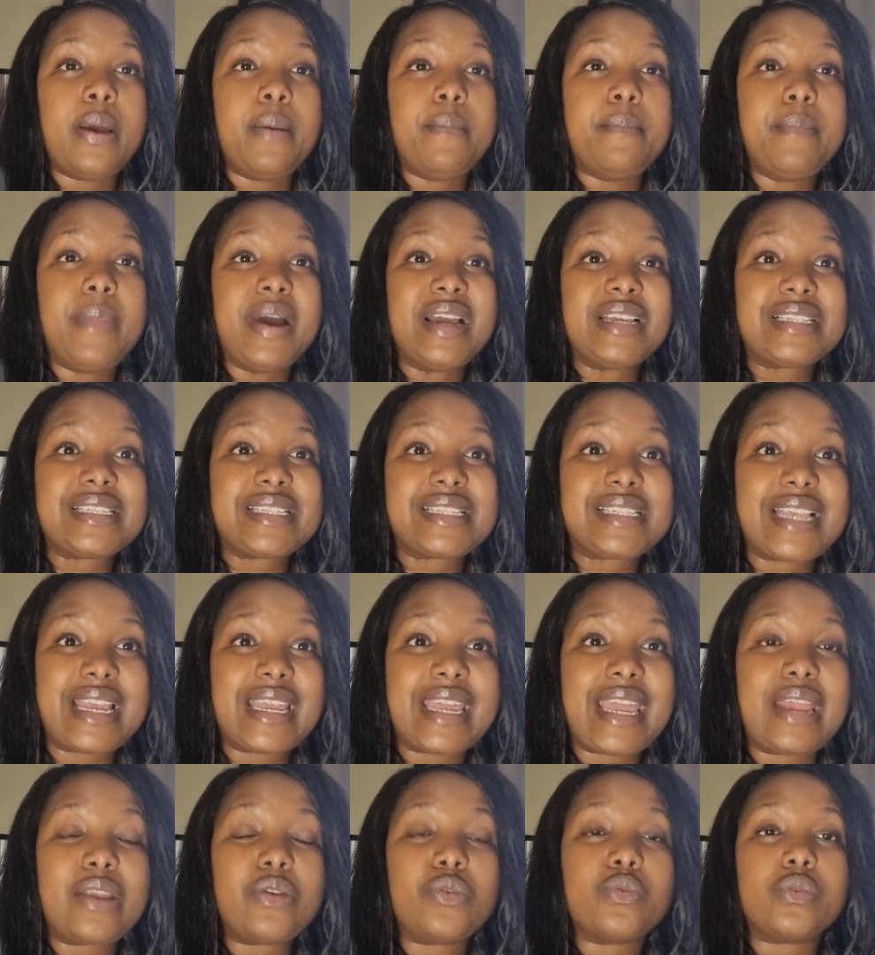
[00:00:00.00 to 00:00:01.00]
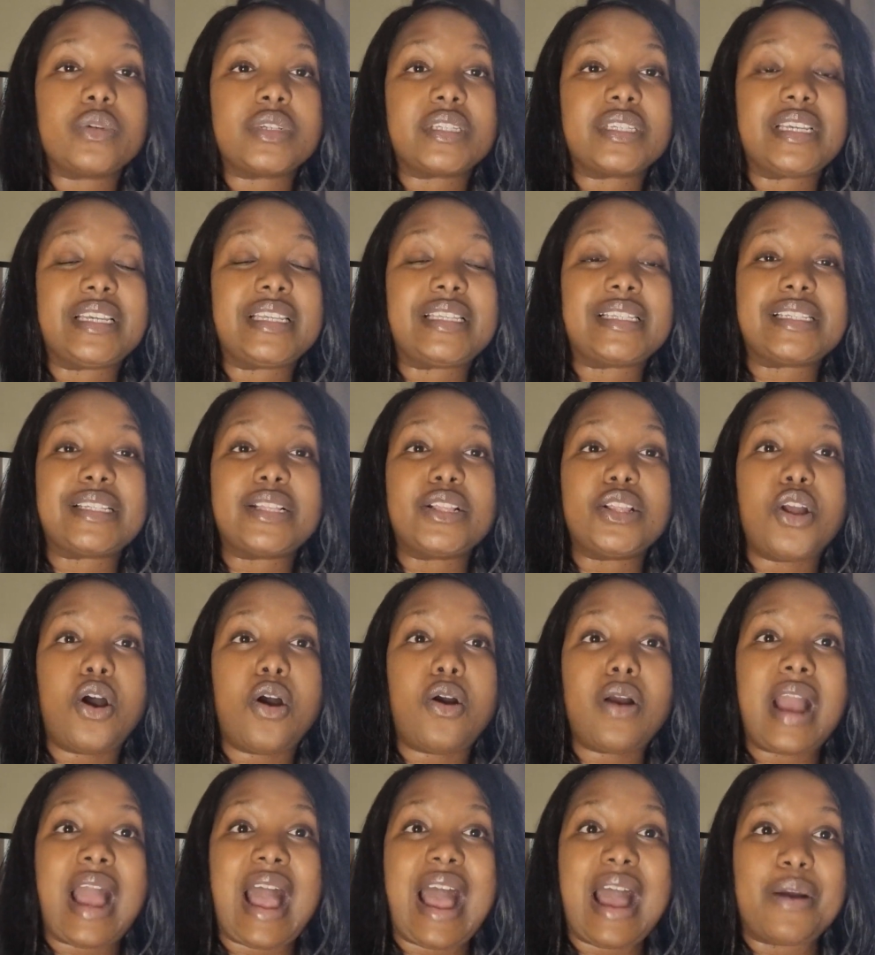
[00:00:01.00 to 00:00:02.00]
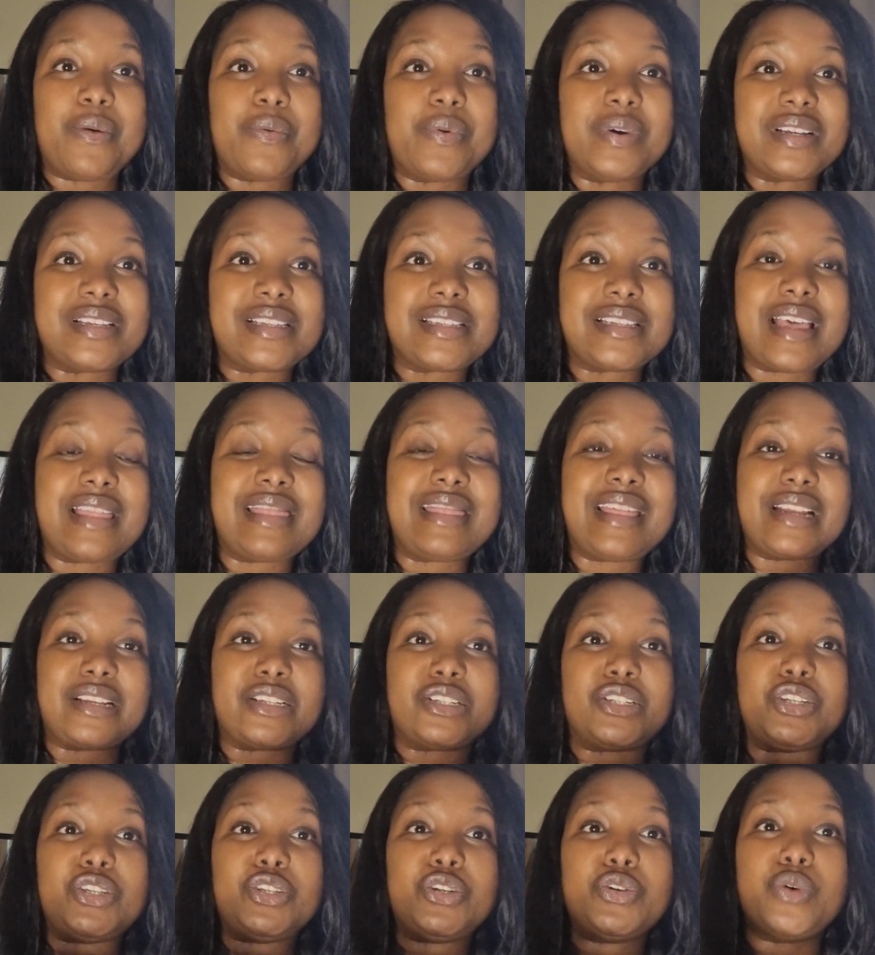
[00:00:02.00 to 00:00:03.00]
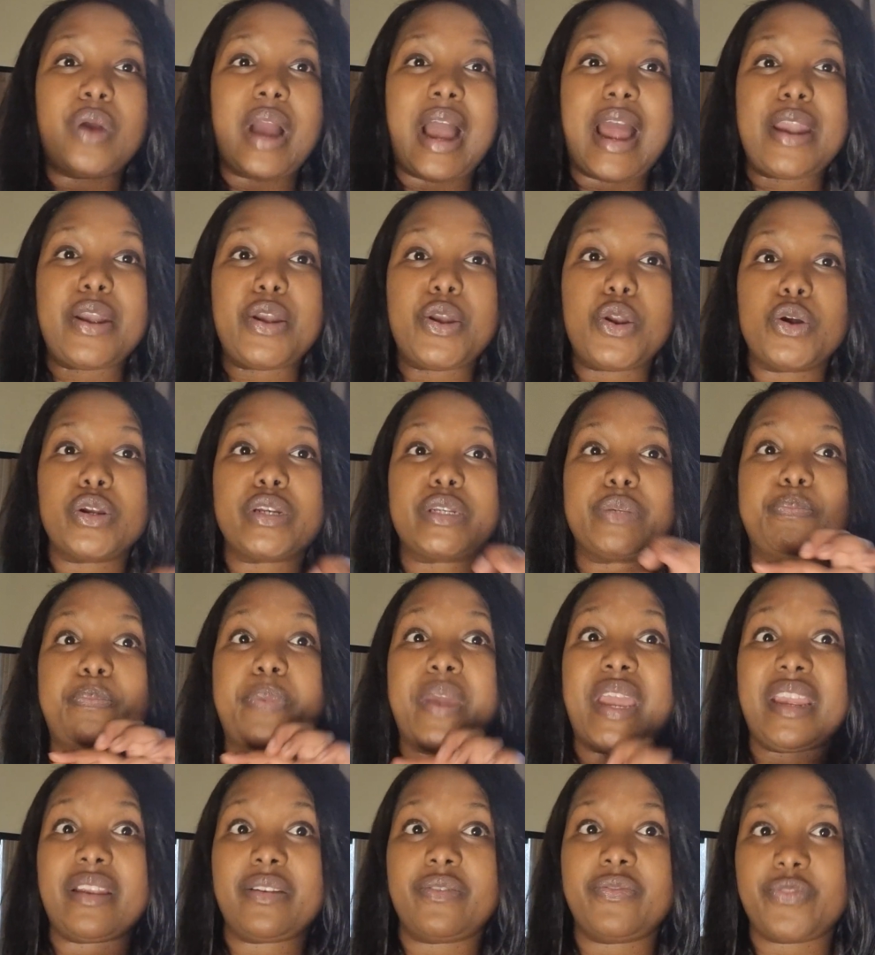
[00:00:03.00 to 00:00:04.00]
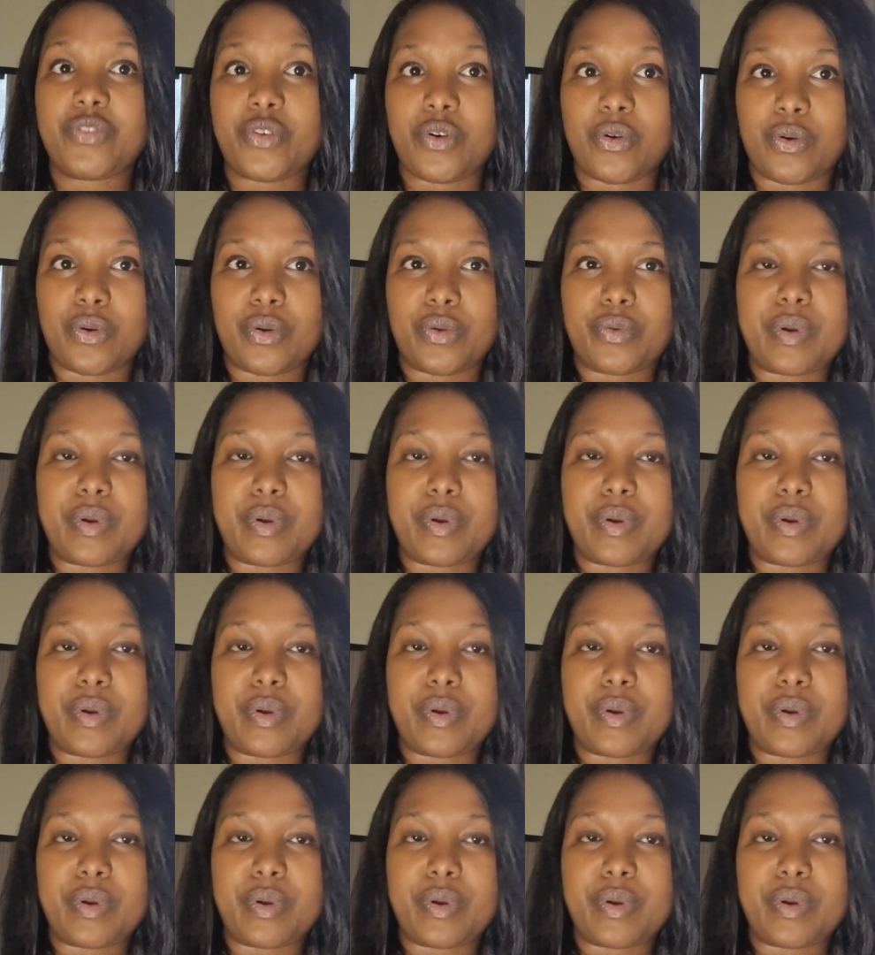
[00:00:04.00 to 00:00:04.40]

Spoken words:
My second was it's long hours that you are not paid for.